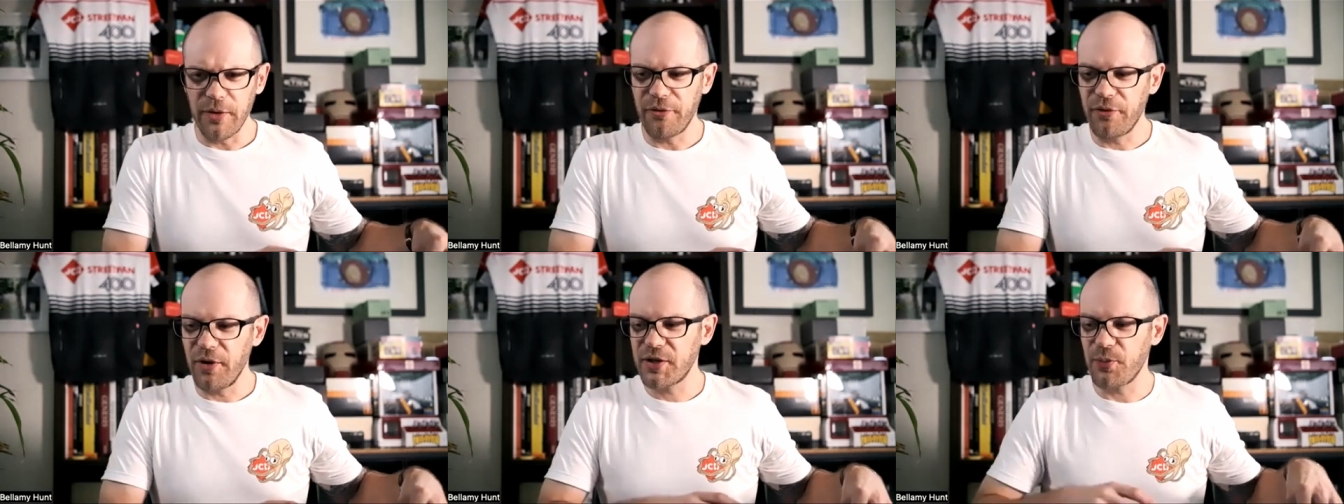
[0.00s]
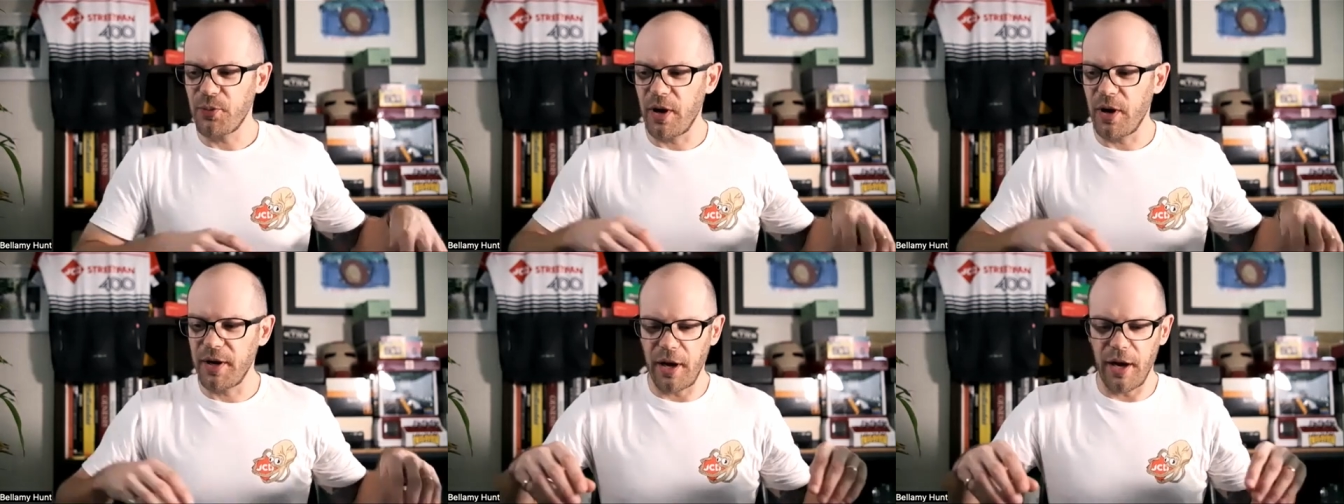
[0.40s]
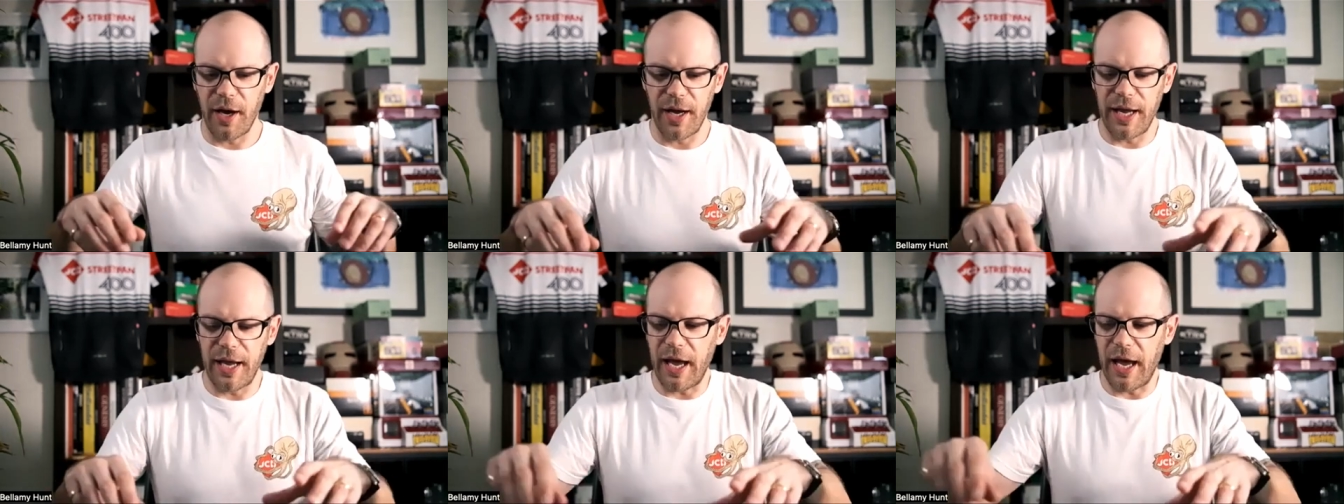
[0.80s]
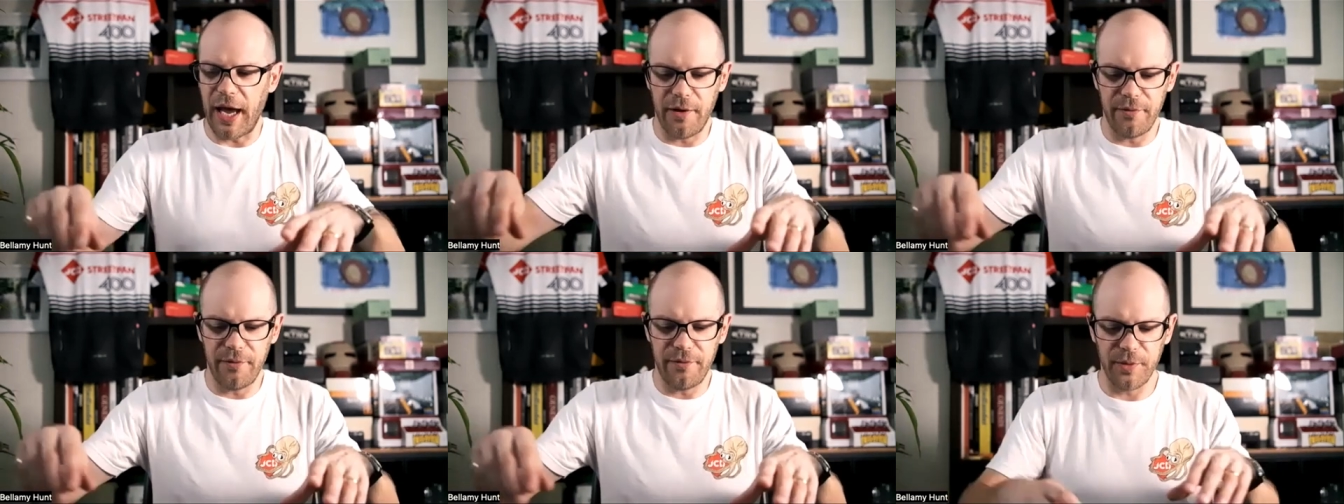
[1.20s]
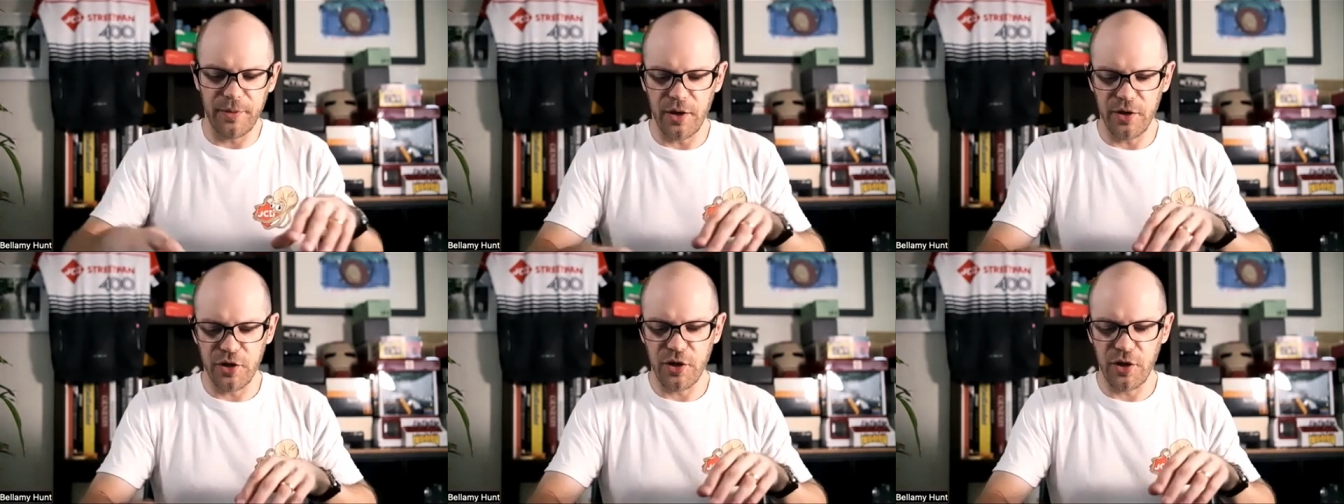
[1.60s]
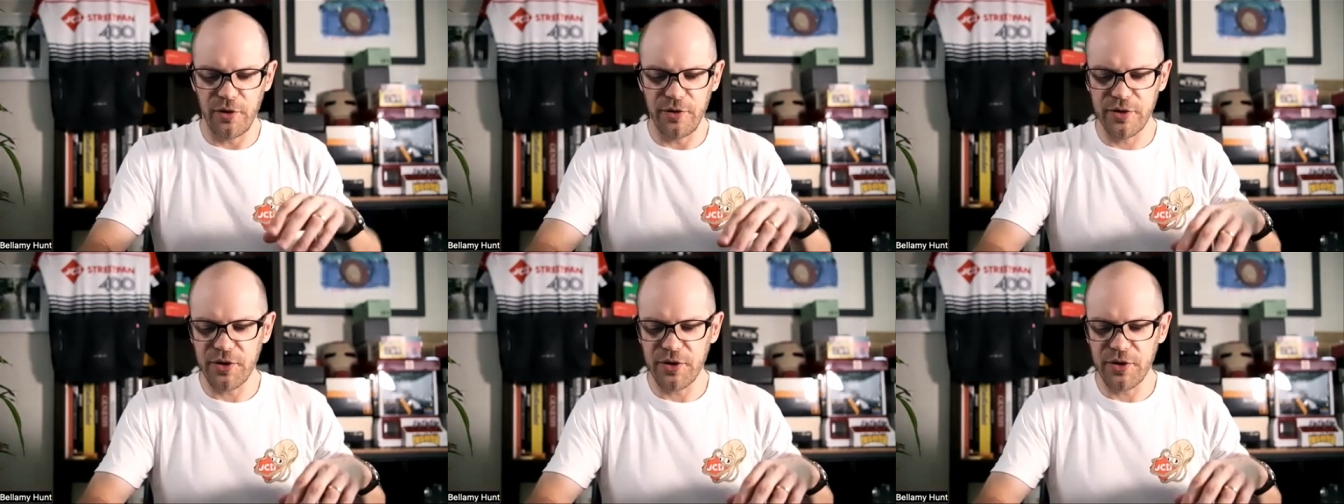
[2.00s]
the first one I have, I'm going to show you.